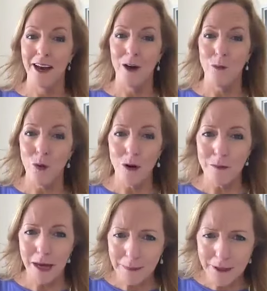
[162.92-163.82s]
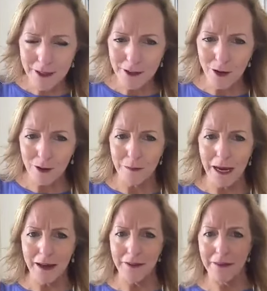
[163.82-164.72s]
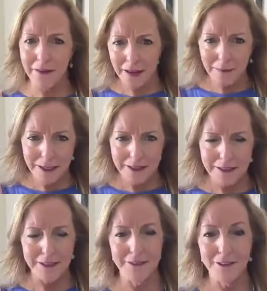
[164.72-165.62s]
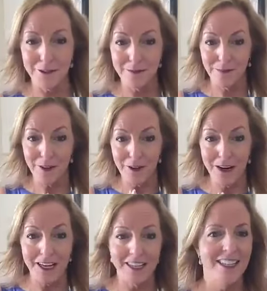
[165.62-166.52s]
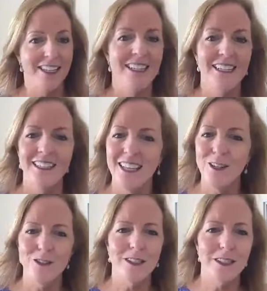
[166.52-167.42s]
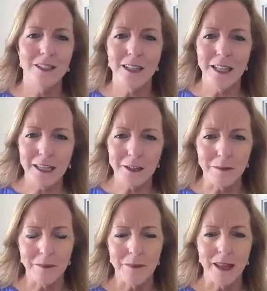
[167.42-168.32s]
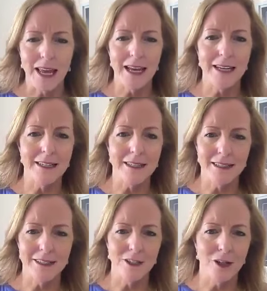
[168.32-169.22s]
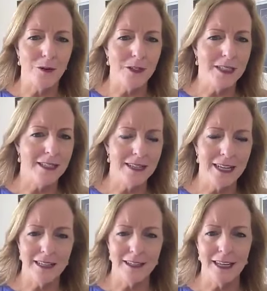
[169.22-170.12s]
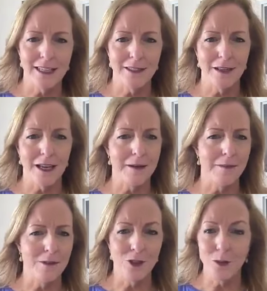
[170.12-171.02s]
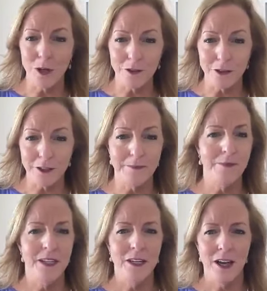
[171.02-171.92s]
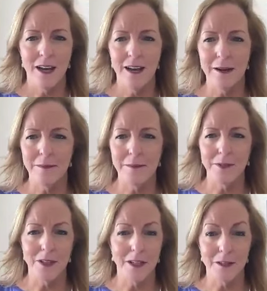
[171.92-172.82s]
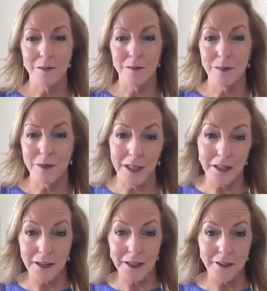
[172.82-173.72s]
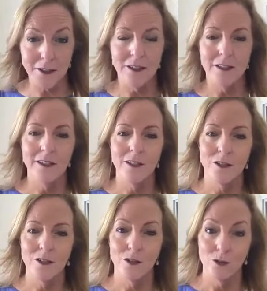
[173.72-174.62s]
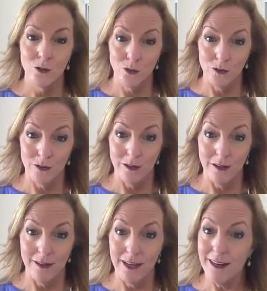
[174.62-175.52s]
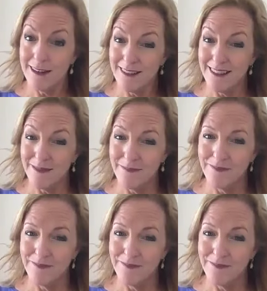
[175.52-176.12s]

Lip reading: a warm Epsom salt bath. That makes it easier. All right. Then he goes into selenium, and he says take as 200 selenium selenite, and then